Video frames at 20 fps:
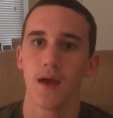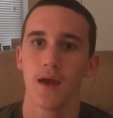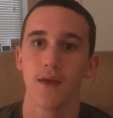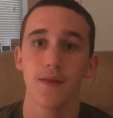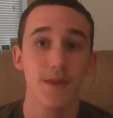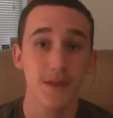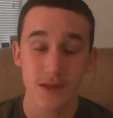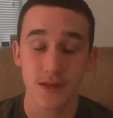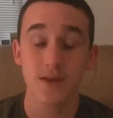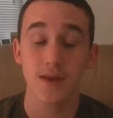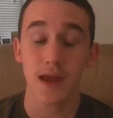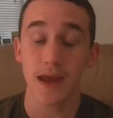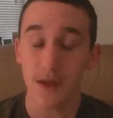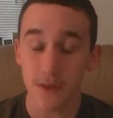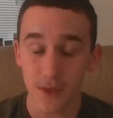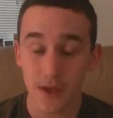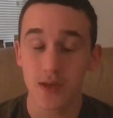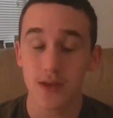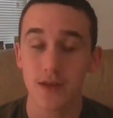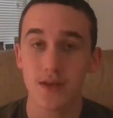This
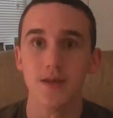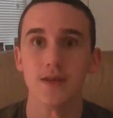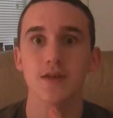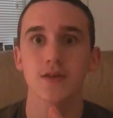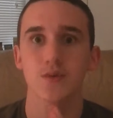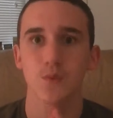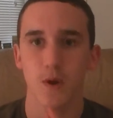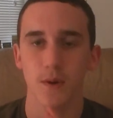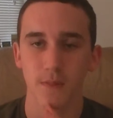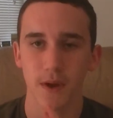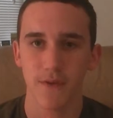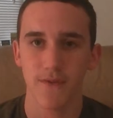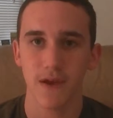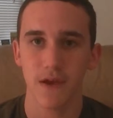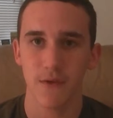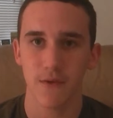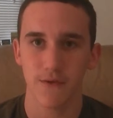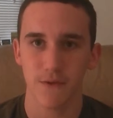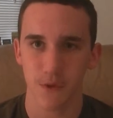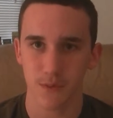Alien is one of my
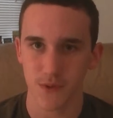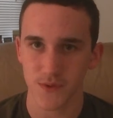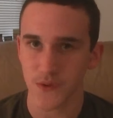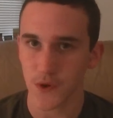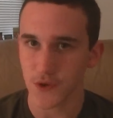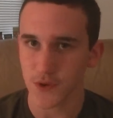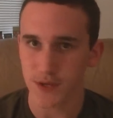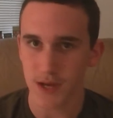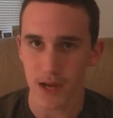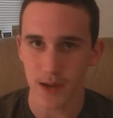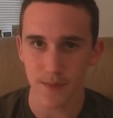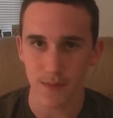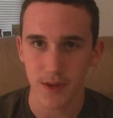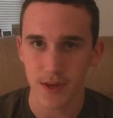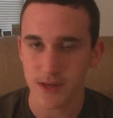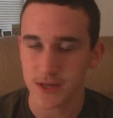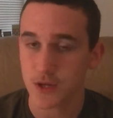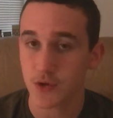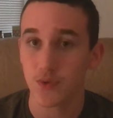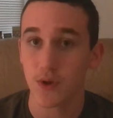favorite films of all time.
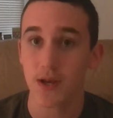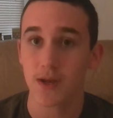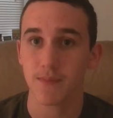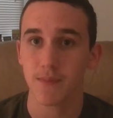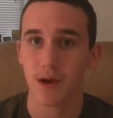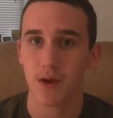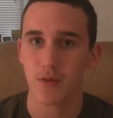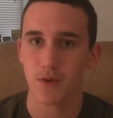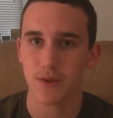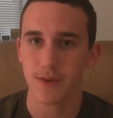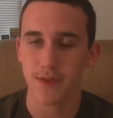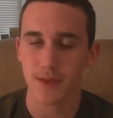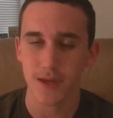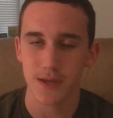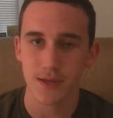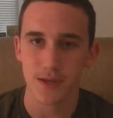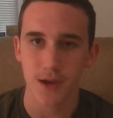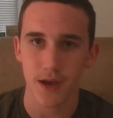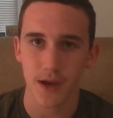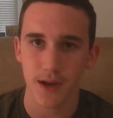It's directed by Ridley
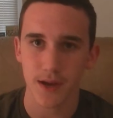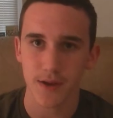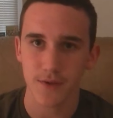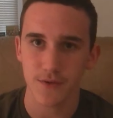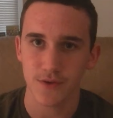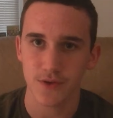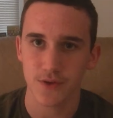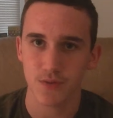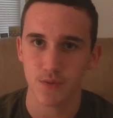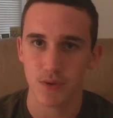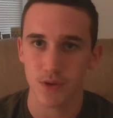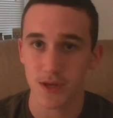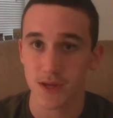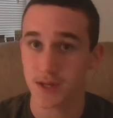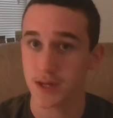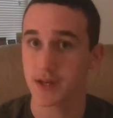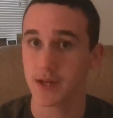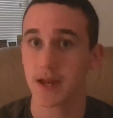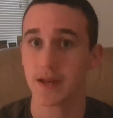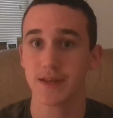Scott. It was released
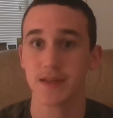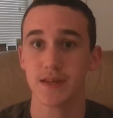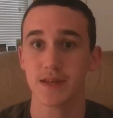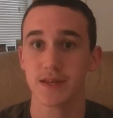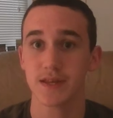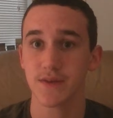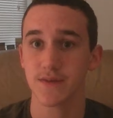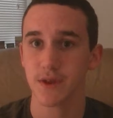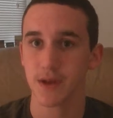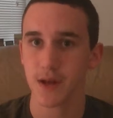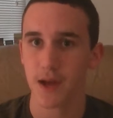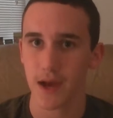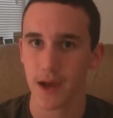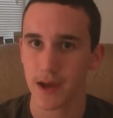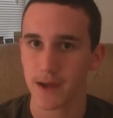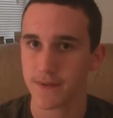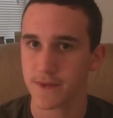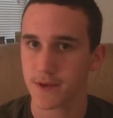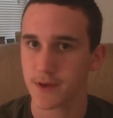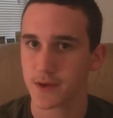in
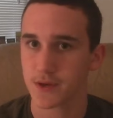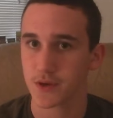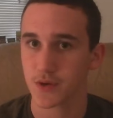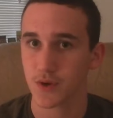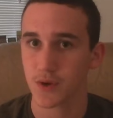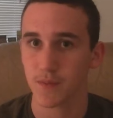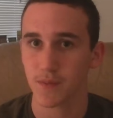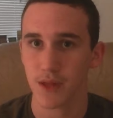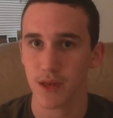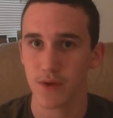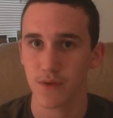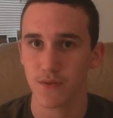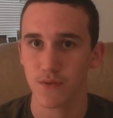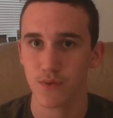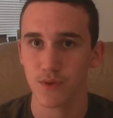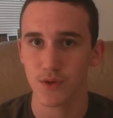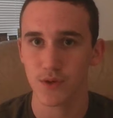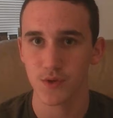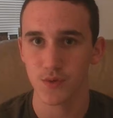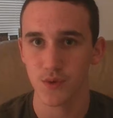1979. The screenplay
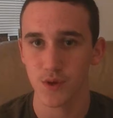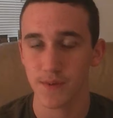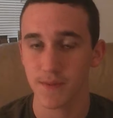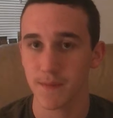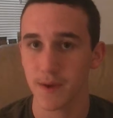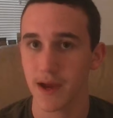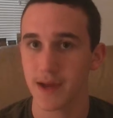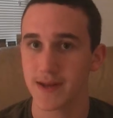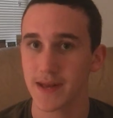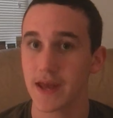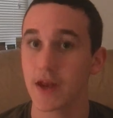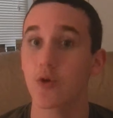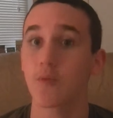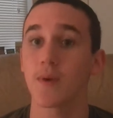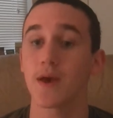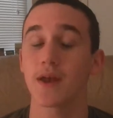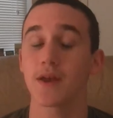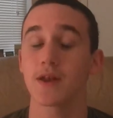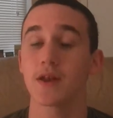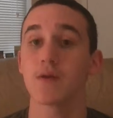was written by Dan
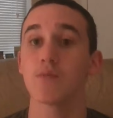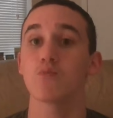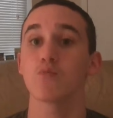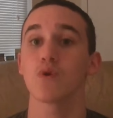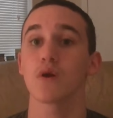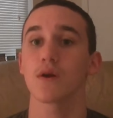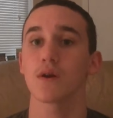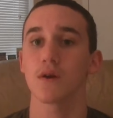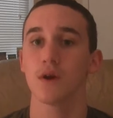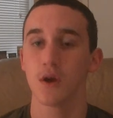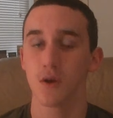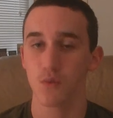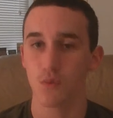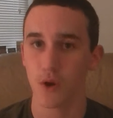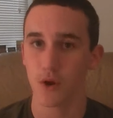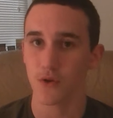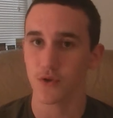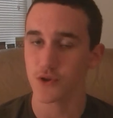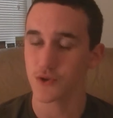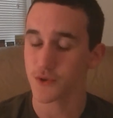O'Bannon and
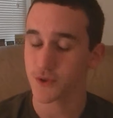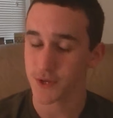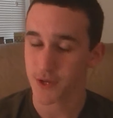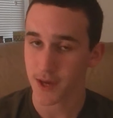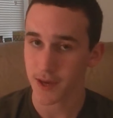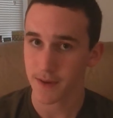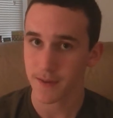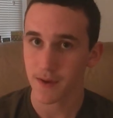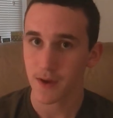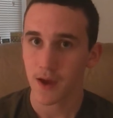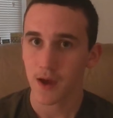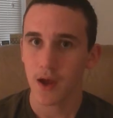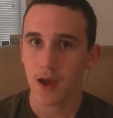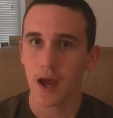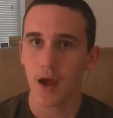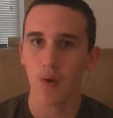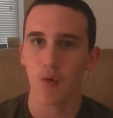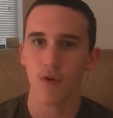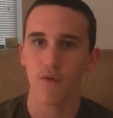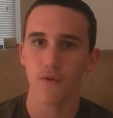Ronald Shusett.
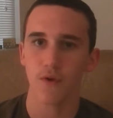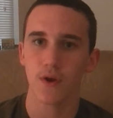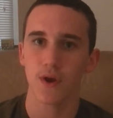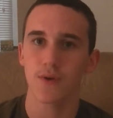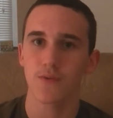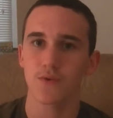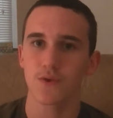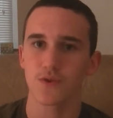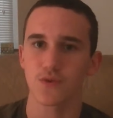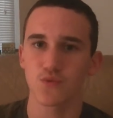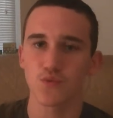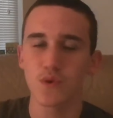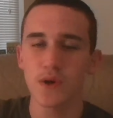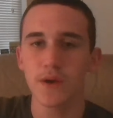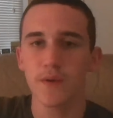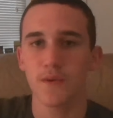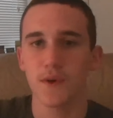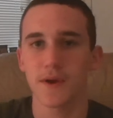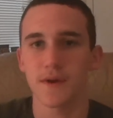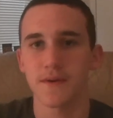However, it was
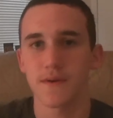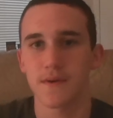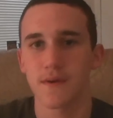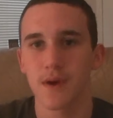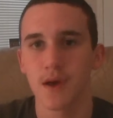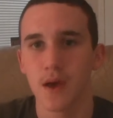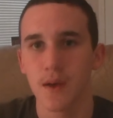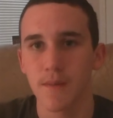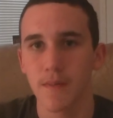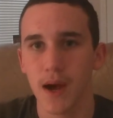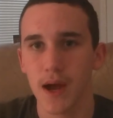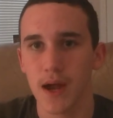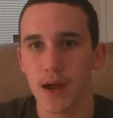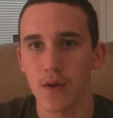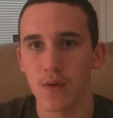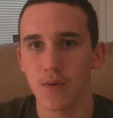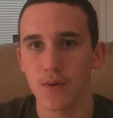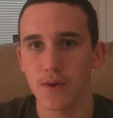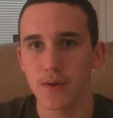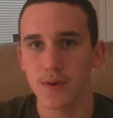rewritten by
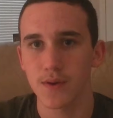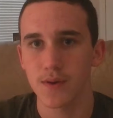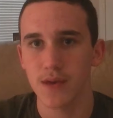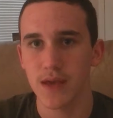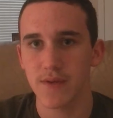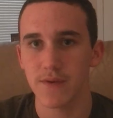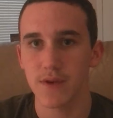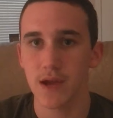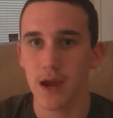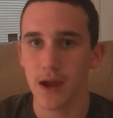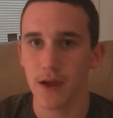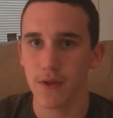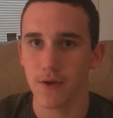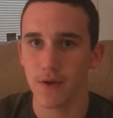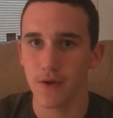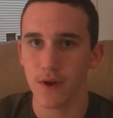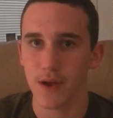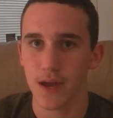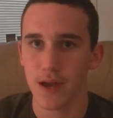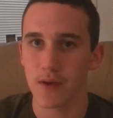David
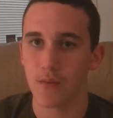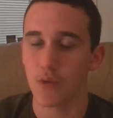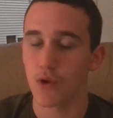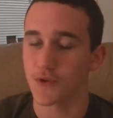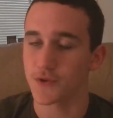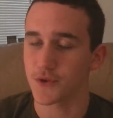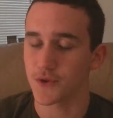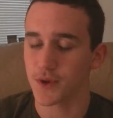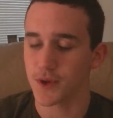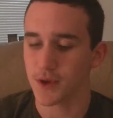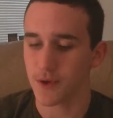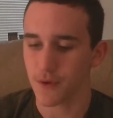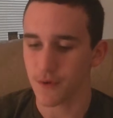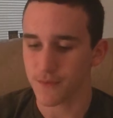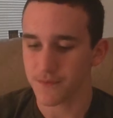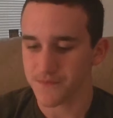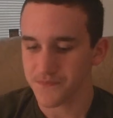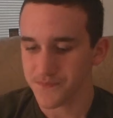Giler and Walter Hill.